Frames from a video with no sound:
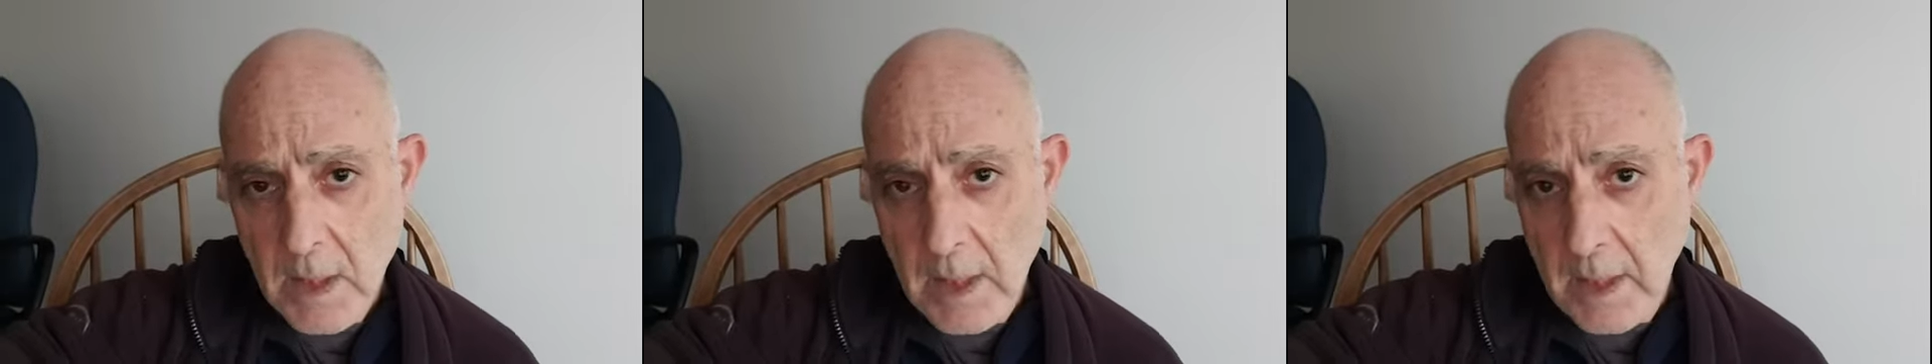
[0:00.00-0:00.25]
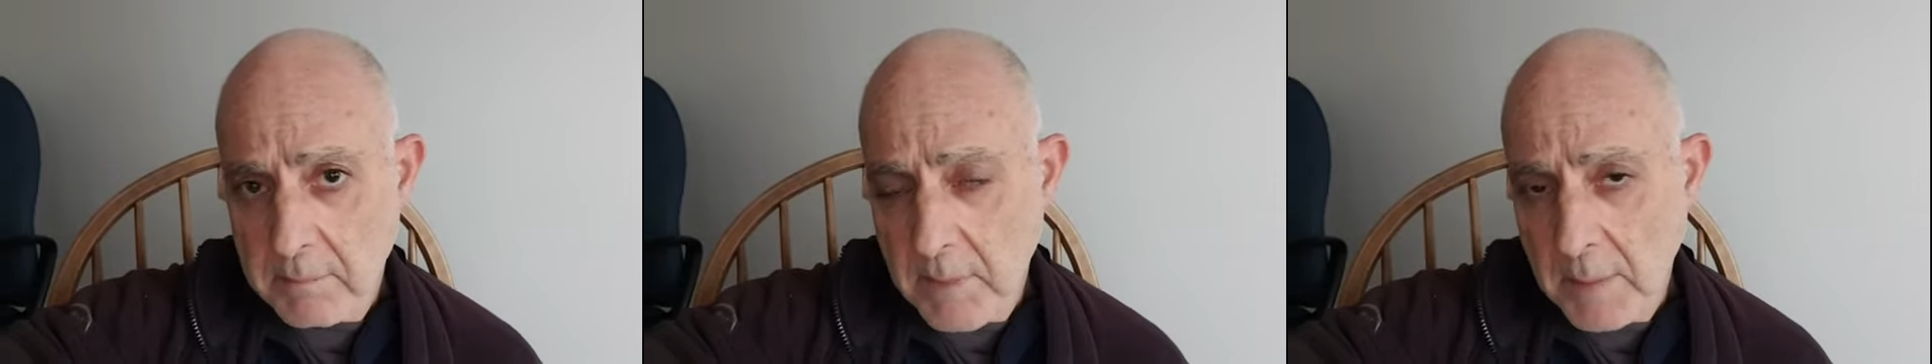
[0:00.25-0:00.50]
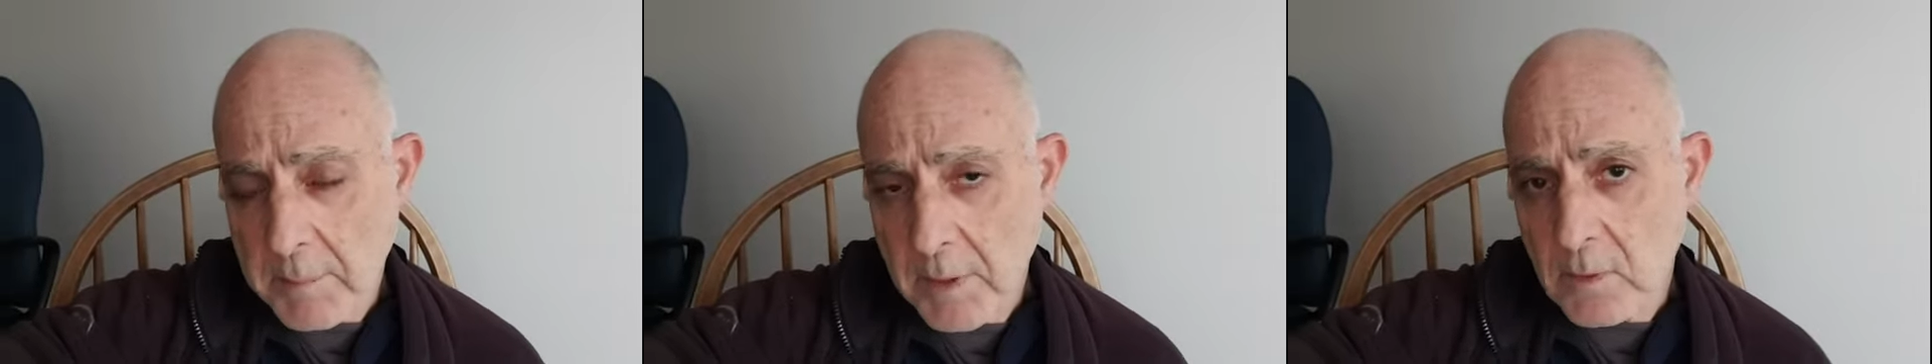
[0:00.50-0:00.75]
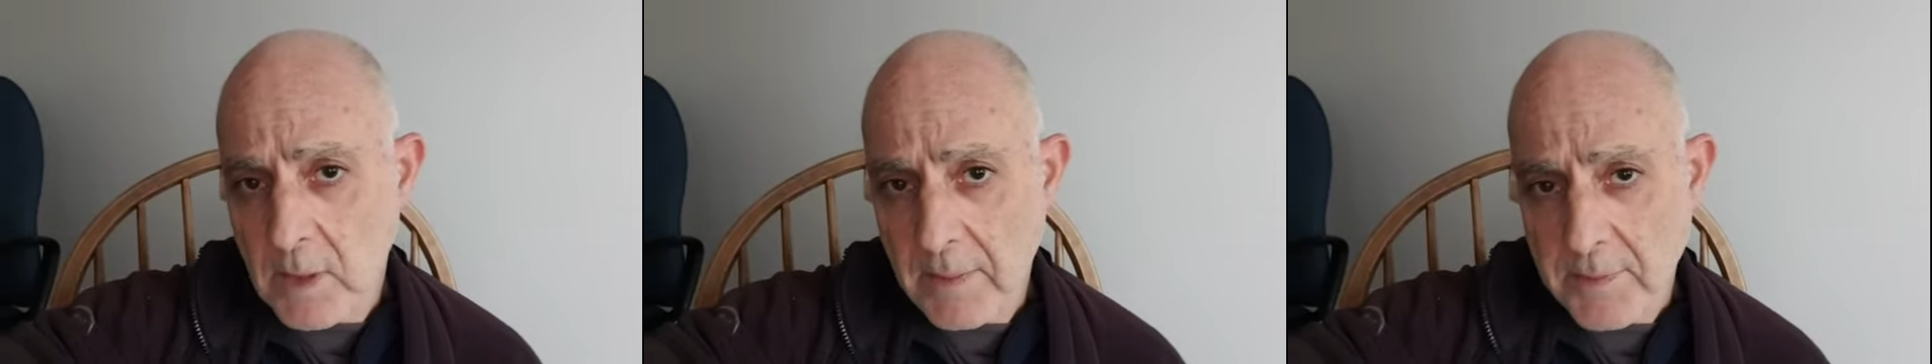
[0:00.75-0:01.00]
And maybe
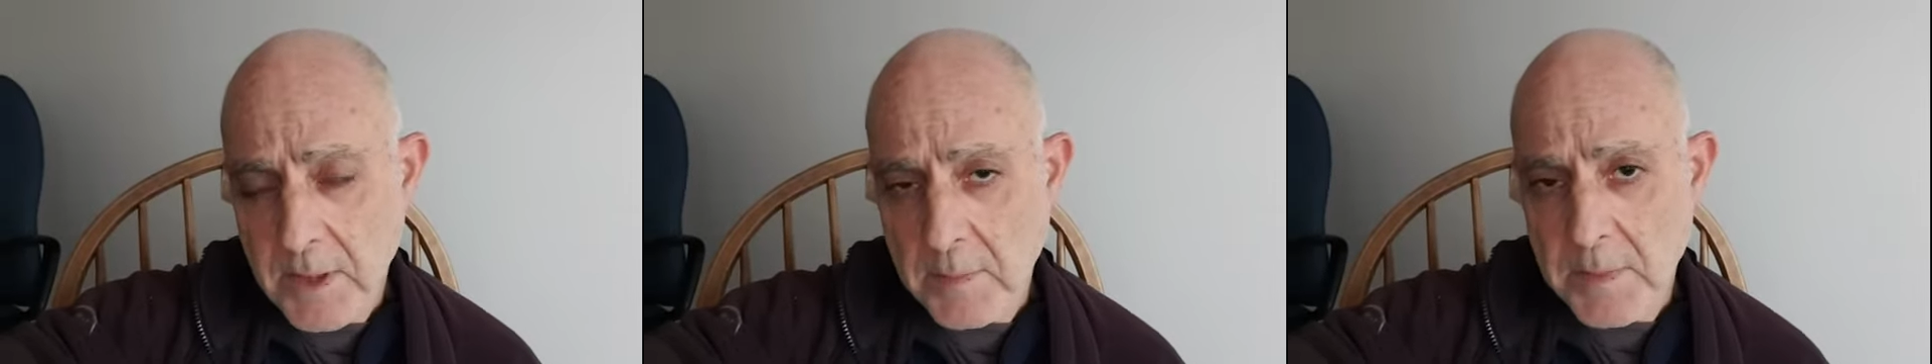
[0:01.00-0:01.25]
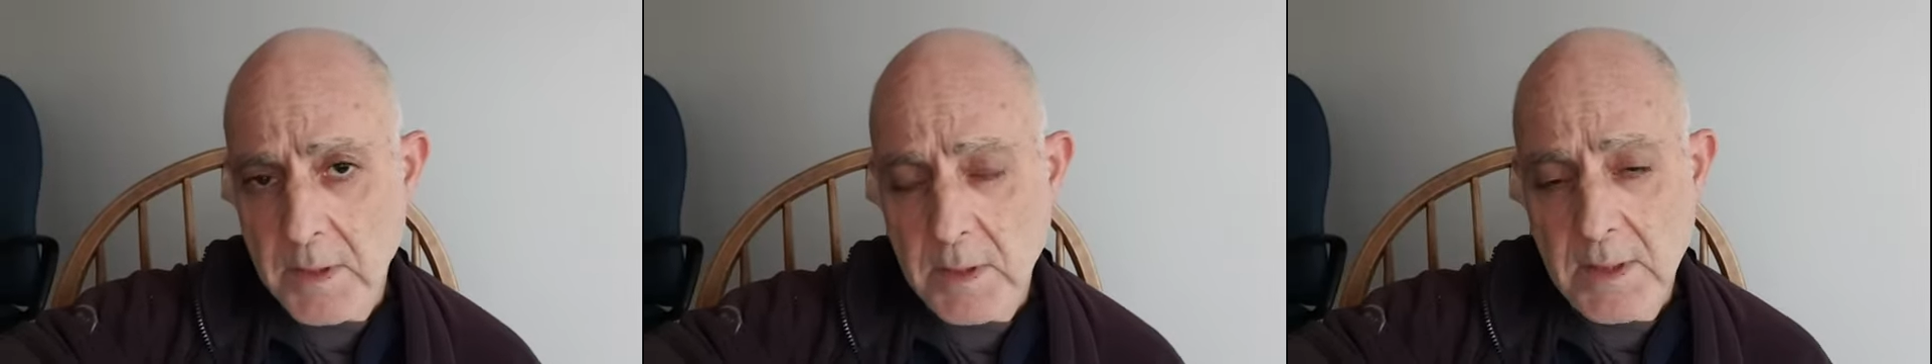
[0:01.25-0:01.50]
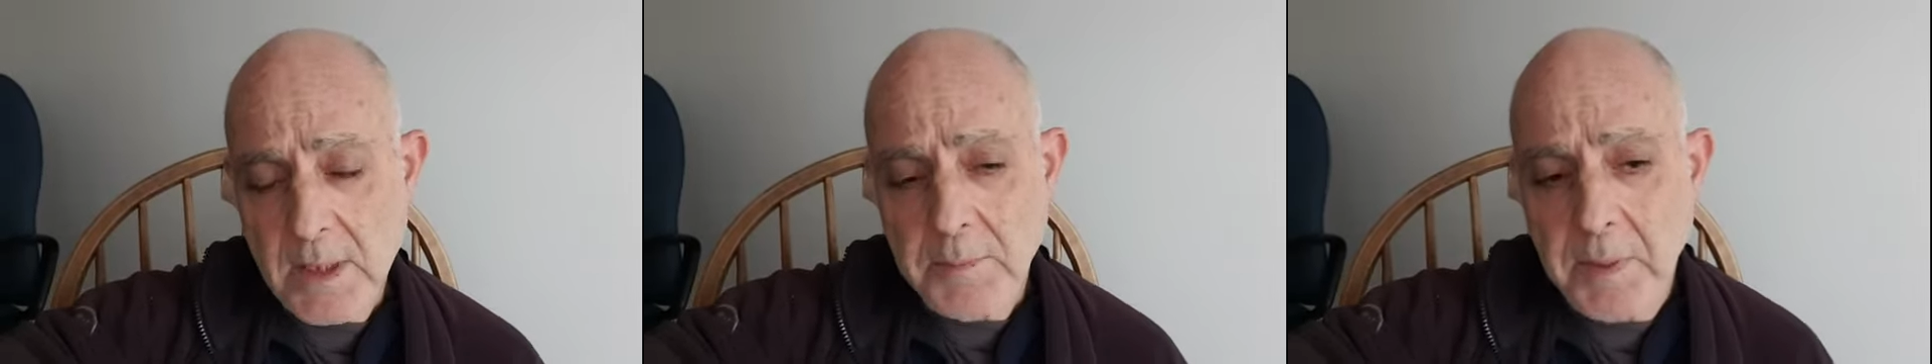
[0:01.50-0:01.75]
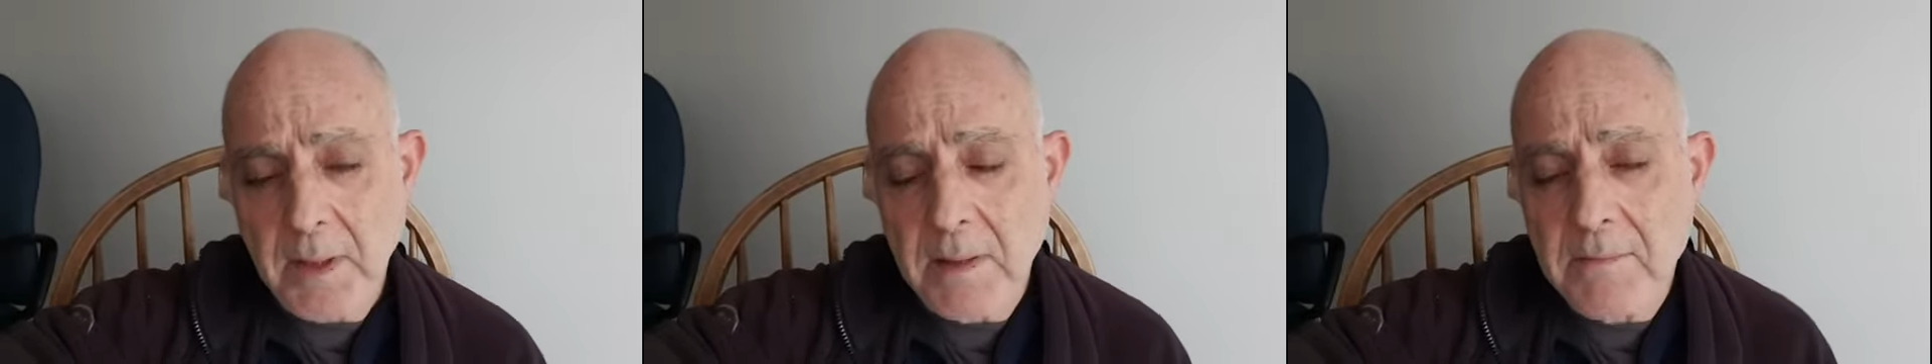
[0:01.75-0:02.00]
you'll have some success,
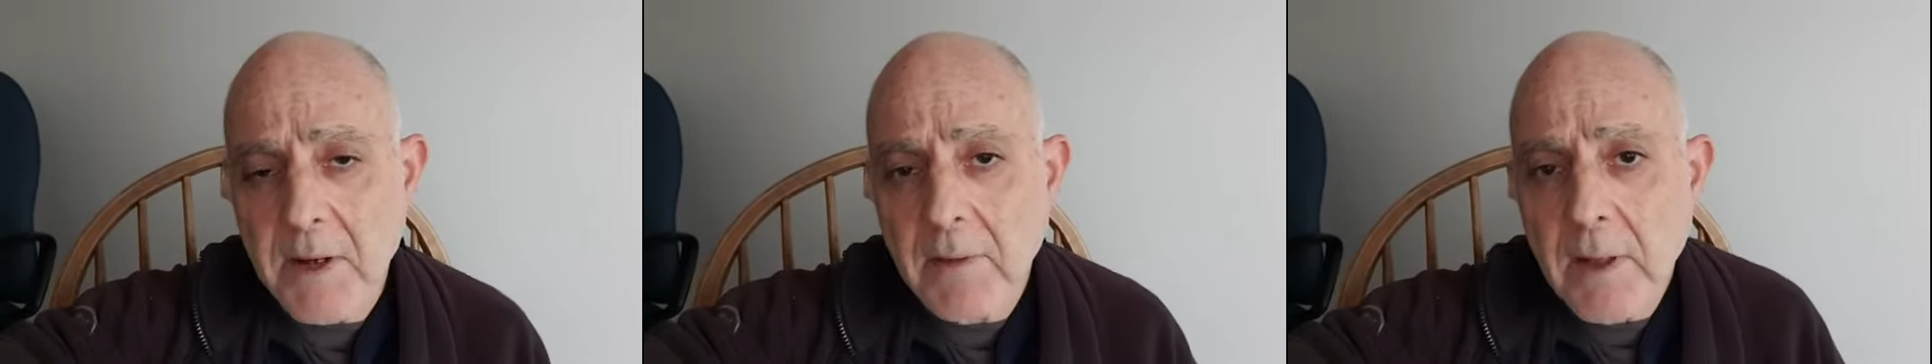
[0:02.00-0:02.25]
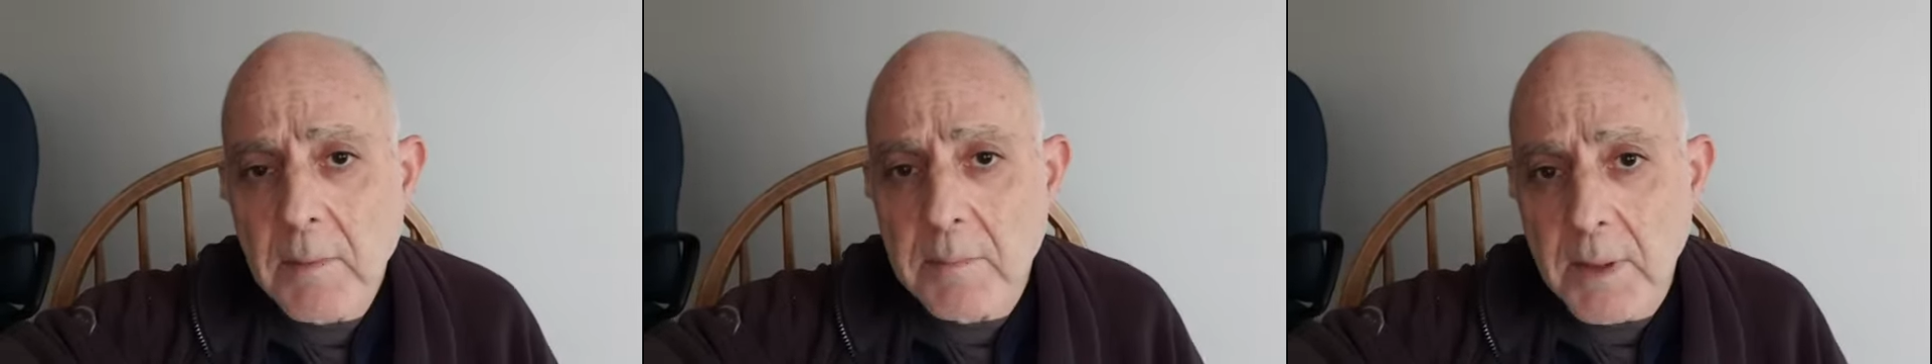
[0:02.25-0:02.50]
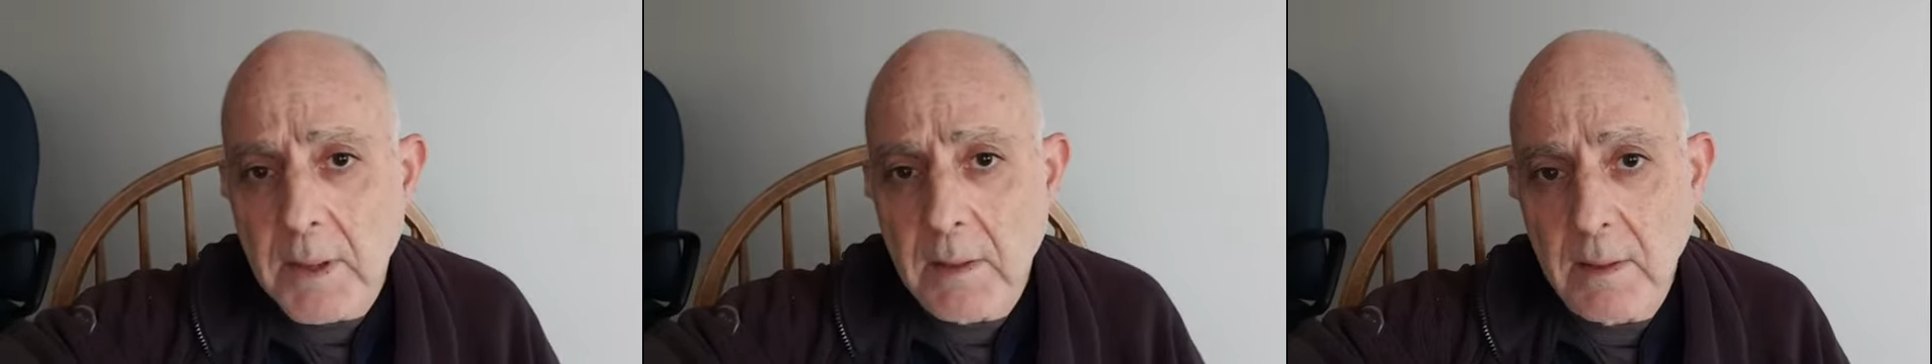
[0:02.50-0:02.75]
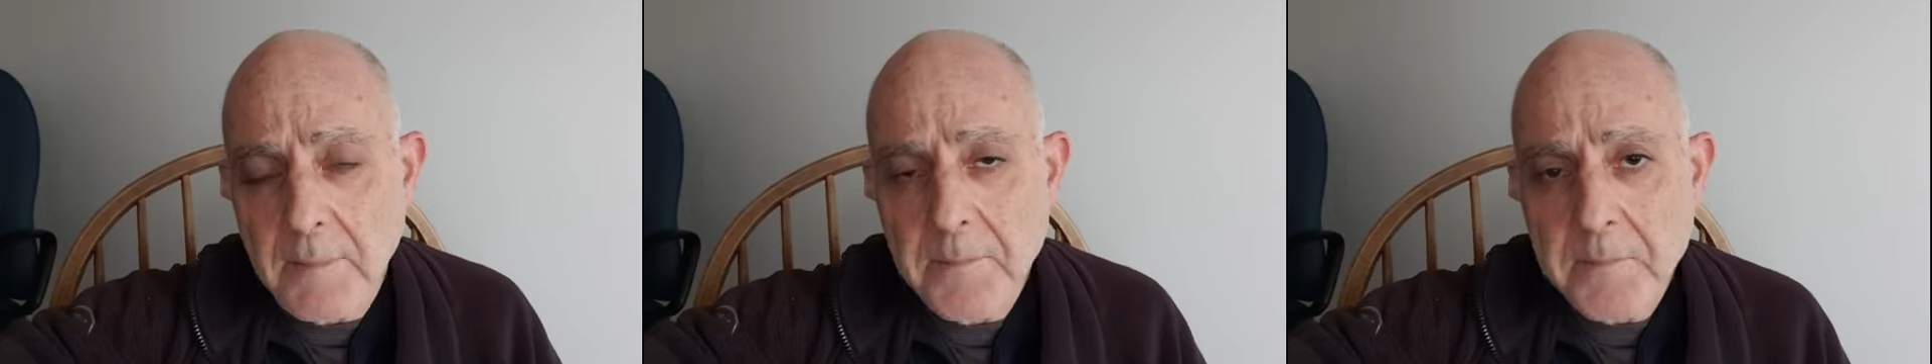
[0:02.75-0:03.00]
but invariably,